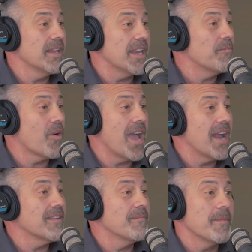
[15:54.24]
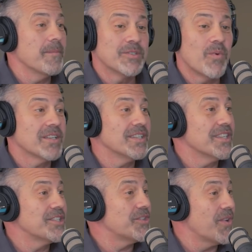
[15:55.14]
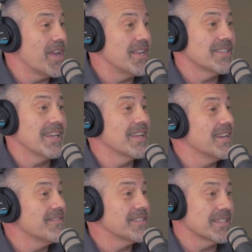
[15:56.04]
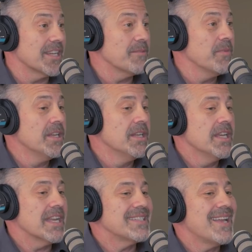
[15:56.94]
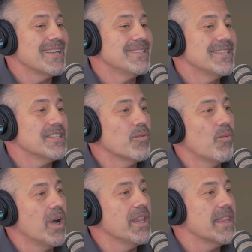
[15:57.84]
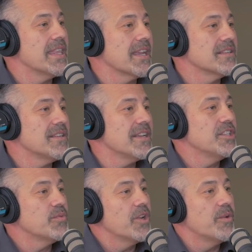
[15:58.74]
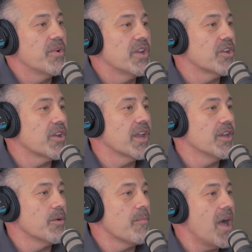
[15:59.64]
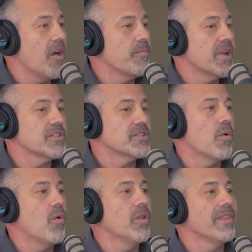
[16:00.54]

getting more active maybe it's watching the stress getting enough sleep it's not just one thing it's not just what you're putting in your mouth but it's the whole